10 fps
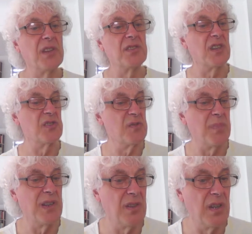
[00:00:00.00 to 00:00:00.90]
does
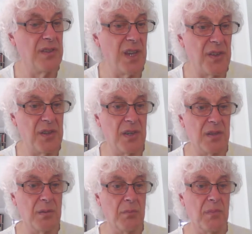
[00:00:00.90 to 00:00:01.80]
spend another
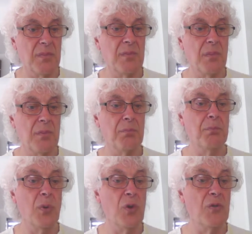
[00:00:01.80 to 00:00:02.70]

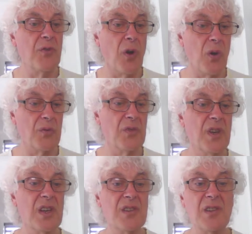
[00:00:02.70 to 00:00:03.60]
move on
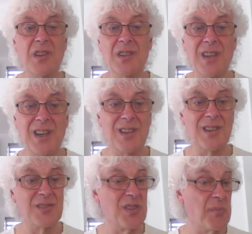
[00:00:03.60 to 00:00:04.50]

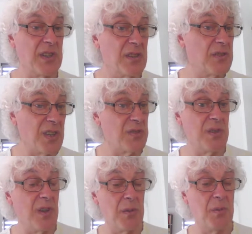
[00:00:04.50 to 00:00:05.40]
something that doesn't
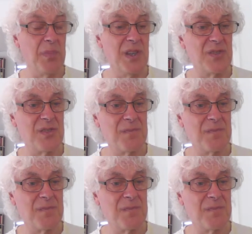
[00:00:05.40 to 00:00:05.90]
develop a piece.